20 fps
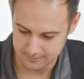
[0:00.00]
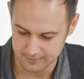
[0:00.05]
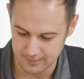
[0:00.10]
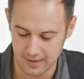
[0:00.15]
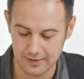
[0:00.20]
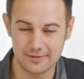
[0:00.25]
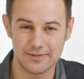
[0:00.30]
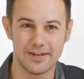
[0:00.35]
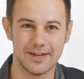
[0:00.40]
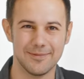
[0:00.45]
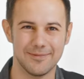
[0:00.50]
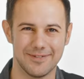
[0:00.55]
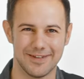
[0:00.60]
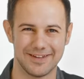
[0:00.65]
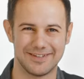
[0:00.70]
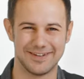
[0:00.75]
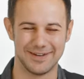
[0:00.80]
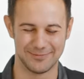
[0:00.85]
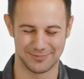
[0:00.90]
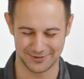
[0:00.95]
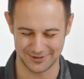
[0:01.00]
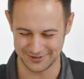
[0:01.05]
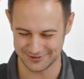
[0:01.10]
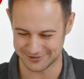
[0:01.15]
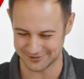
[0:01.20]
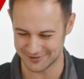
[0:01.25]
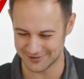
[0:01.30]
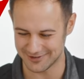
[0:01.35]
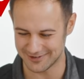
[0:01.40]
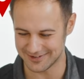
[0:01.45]
I seem pretty
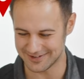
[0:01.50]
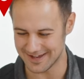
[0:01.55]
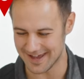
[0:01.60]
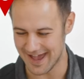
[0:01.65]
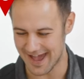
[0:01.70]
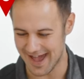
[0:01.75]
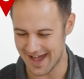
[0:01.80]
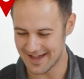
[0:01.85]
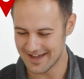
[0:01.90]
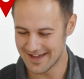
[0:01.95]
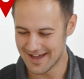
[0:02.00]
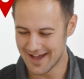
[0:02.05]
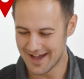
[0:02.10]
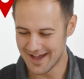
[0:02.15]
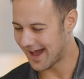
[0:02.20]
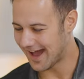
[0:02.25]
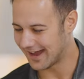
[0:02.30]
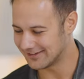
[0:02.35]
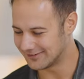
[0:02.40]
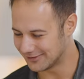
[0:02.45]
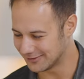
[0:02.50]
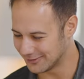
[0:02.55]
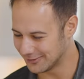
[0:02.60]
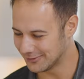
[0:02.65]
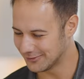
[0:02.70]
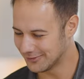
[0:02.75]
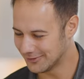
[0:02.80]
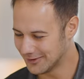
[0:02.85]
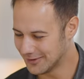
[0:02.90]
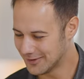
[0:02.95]
sure, yeah, I
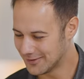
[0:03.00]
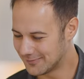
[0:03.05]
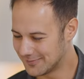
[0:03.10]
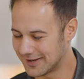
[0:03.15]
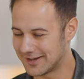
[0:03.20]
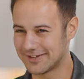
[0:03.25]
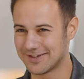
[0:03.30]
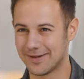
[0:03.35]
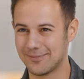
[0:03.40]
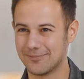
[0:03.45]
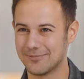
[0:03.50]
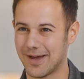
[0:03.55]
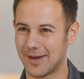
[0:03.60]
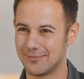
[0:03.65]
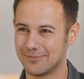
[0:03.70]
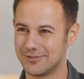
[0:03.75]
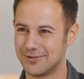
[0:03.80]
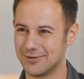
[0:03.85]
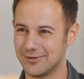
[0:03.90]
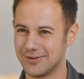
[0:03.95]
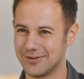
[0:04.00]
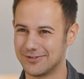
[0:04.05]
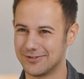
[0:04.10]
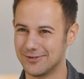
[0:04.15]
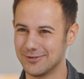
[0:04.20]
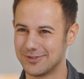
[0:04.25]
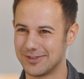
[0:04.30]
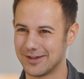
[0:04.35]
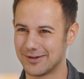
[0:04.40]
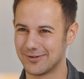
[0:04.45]
do, because I'm doing this
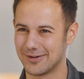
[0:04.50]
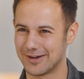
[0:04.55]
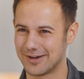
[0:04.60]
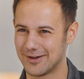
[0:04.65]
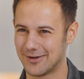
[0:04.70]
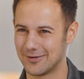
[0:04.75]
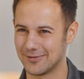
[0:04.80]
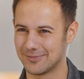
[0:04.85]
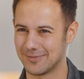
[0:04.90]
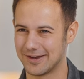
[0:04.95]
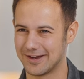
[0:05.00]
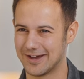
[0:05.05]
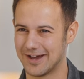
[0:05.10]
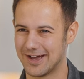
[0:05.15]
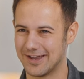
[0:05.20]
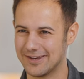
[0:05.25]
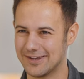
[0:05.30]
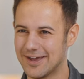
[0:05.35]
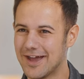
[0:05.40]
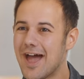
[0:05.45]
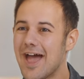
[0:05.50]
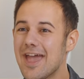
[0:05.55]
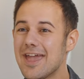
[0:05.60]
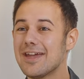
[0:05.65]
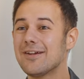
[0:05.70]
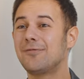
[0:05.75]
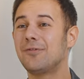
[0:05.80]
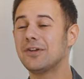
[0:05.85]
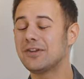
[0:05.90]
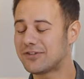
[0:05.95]
new thing where I go with my gut.
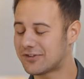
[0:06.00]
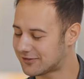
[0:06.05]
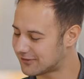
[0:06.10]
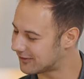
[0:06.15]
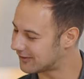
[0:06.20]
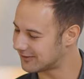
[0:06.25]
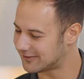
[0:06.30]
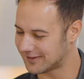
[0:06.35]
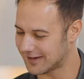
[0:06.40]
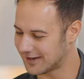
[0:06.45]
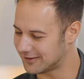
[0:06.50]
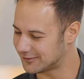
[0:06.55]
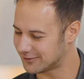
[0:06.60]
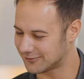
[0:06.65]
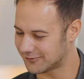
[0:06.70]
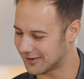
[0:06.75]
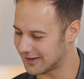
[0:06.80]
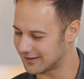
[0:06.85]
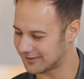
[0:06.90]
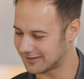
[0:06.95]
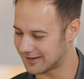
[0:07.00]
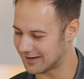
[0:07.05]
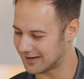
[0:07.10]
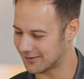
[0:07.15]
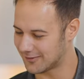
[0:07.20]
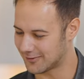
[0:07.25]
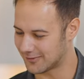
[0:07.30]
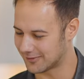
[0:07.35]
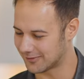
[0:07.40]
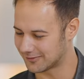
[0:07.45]
If it's
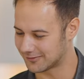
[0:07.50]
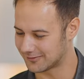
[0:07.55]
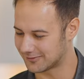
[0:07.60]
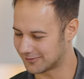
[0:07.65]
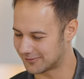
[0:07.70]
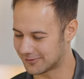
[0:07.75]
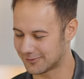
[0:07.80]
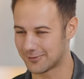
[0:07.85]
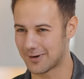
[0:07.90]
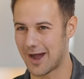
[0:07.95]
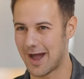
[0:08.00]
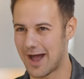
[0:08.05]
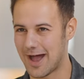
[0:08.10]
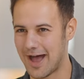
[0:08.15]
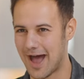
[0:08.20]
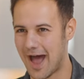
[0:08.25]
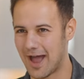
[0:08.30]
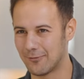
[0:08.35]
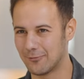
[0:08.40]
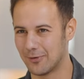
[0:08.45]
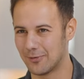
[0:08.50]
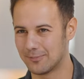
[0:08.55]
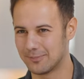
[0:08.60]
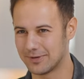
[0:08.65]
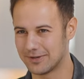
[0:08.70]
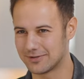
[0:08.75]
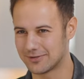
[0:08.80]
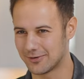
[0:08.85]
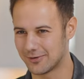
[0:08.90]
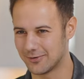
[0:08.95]
Sangiovese or Syrah, I won't
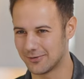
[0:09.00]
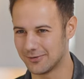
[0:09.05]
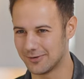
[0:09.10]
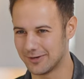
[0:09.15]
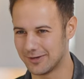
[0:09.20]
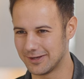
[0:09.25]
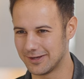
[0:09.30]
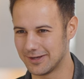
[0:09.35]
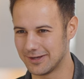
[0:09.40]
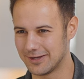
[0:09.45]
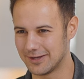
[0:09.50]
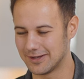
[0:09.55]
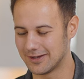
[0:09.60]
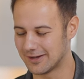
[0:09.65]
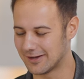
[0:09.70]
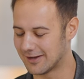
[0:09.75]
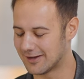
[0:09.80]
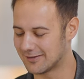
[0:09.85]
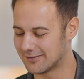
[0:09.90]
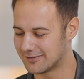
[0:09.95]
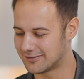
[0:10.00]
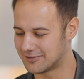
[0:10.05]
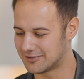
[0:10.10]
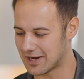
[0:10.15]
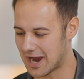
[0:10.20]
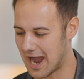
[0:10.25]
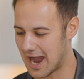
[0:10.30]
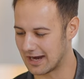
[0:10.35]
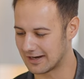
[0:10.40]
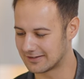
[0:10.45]
be totally
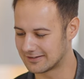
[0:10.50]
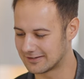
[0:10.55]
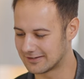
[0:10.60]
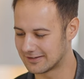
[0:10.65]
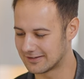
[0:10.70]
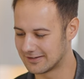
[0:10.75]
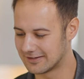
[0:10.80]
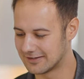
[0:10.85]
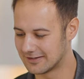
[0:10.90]
shocked.